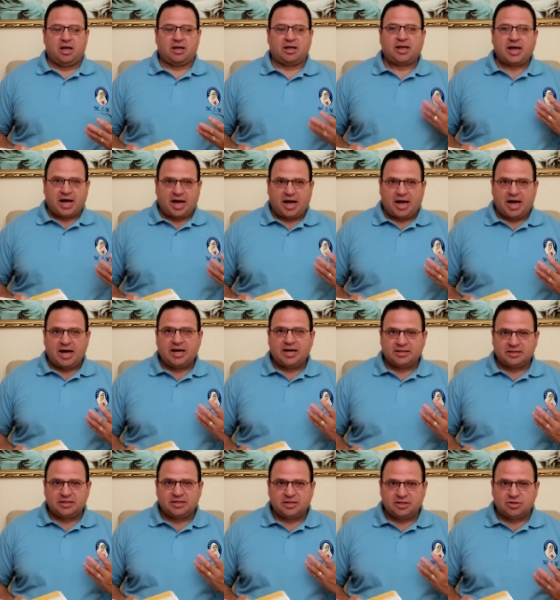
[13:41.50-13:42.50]
God
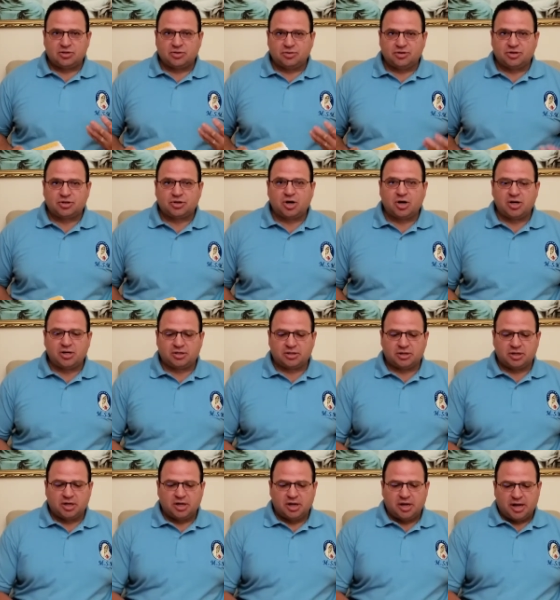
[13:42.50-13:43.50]
has his own church,
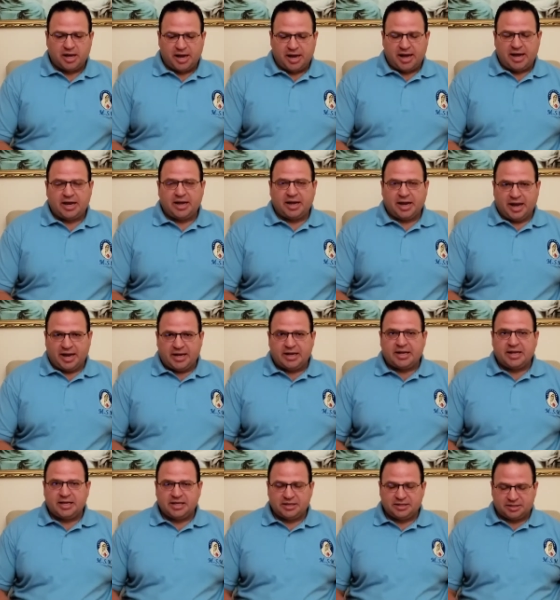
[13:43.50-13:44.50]
and
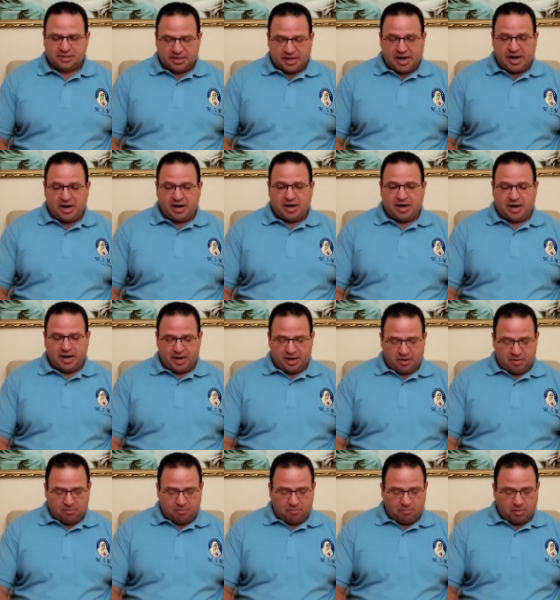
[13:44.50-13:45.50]
he's
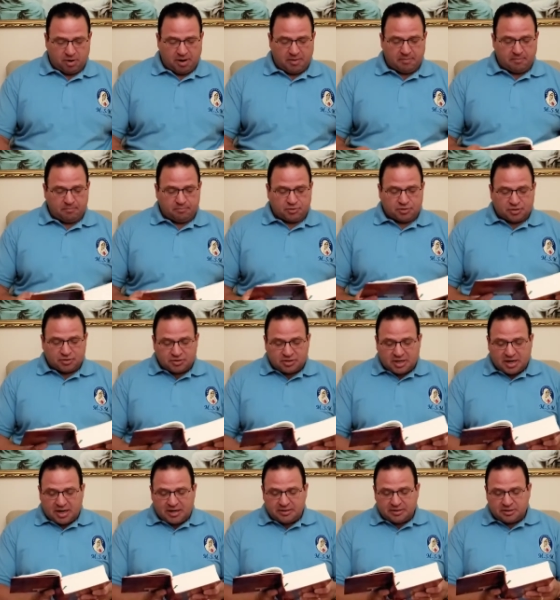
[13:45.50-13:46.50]
there. And
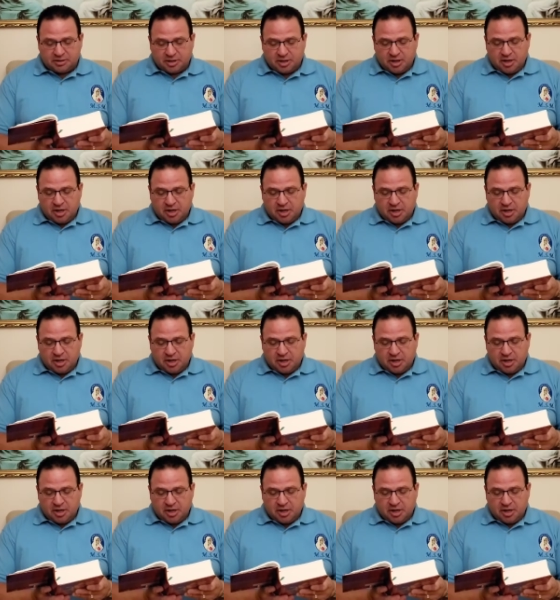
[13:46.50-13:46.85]
sometimes